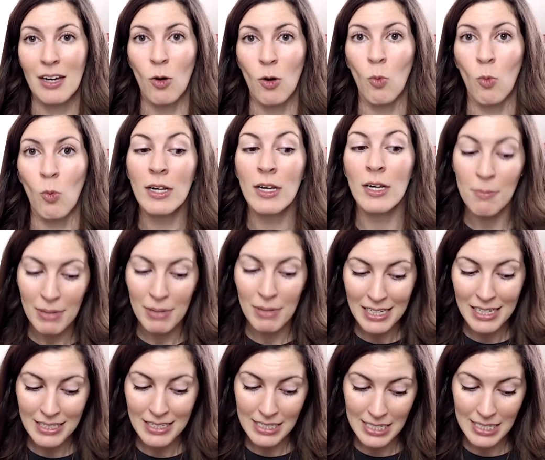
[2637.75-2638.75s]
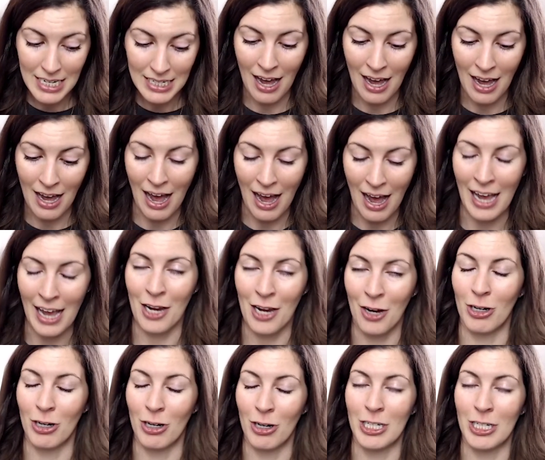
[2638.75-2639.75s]
One of the biggest things that I
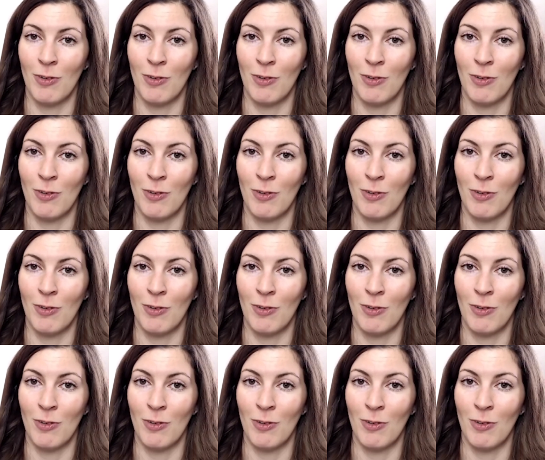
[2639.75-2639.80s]
encourage